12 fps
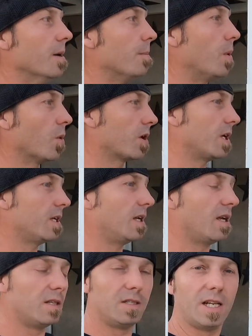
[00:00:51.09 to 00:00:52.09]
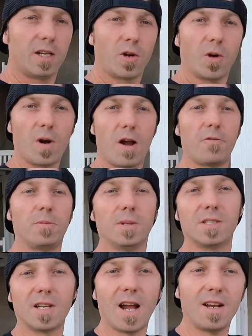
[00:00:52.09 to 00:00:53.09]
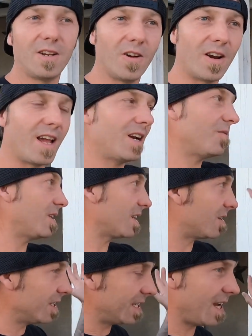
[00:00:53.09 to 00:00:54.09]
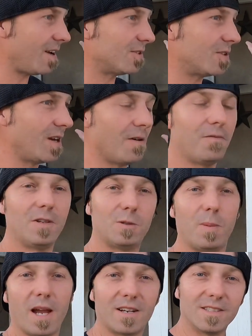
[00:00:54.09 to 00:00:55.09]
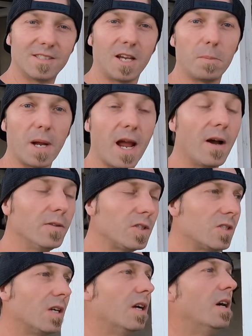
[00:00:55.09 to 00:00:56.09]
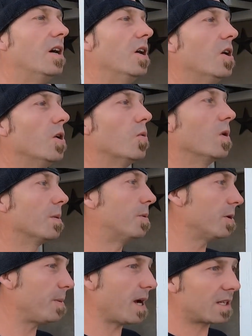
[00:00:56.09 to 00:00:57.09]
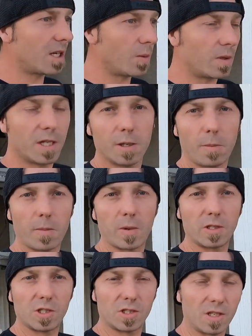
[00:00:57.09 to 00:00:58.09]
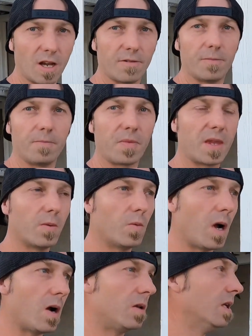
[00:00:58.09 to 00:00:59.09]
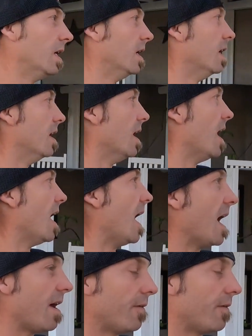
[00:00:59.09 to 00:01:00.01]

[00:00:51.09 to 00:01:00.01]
But we're going to dig her out from the side yard. I had everything cleaned out, so now it fits back on the side of my house. Well, I put it back there. We clean up a bunch of stuff. Well, I